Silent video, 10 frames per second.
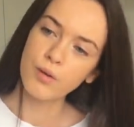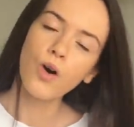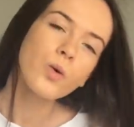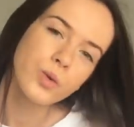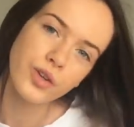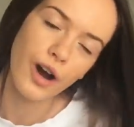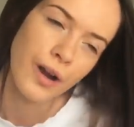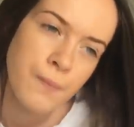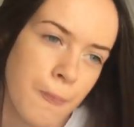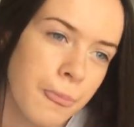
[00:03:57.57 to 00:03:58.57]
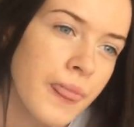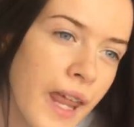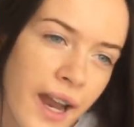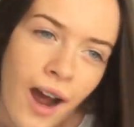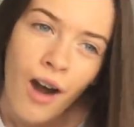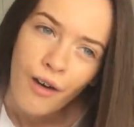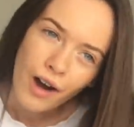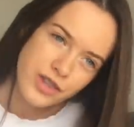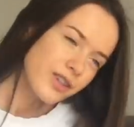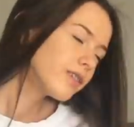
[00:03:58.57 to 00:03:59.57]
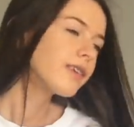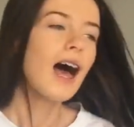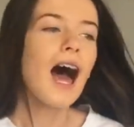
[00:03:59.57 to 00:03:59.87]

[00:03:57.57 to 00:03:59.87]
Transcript: but also I just